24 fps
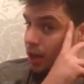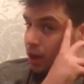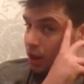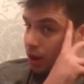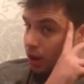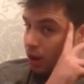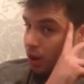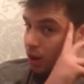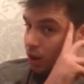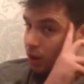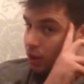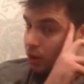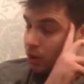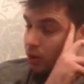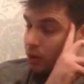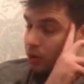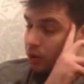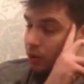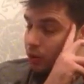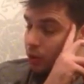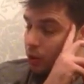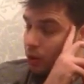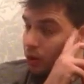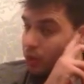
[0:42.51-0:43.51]
that I couldn't
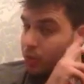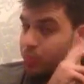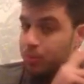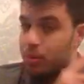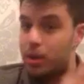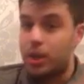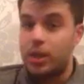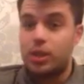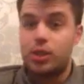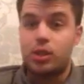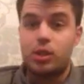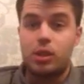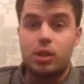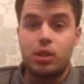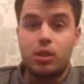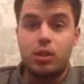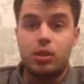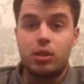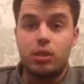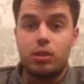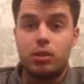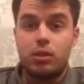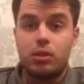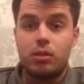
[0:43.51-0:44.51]
have got this
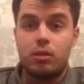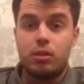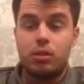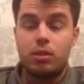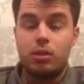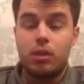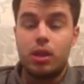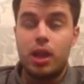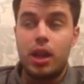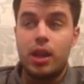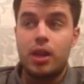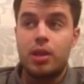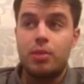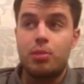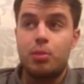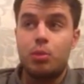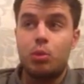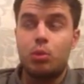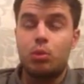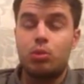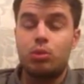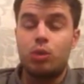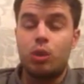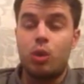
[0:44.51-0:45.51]
prediction any
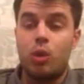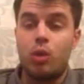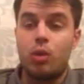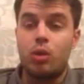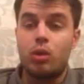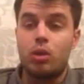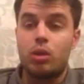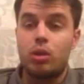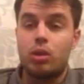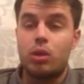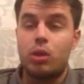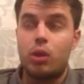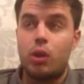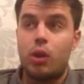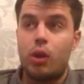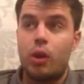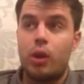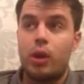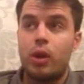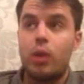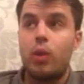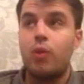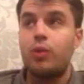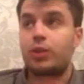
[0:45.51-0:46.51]
more wrong.
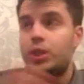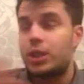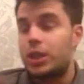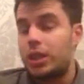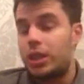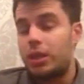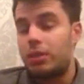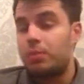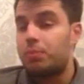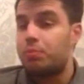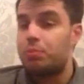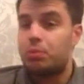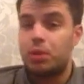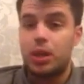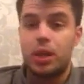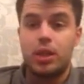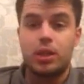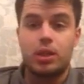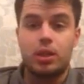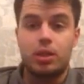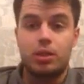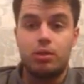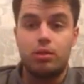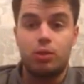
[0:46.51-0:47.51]
I obviously
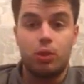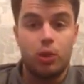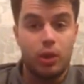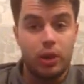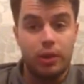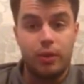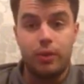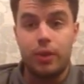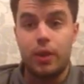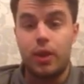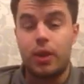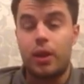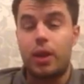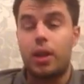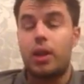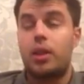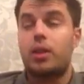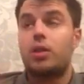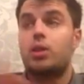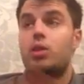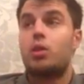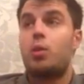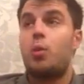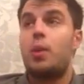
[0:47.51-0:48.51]
predicted Rocky
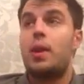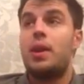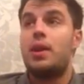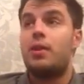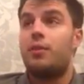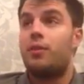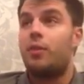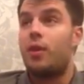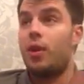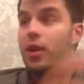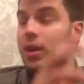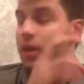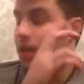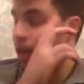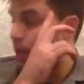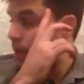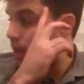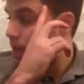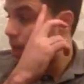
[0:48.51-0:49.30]
Fielding to win the fight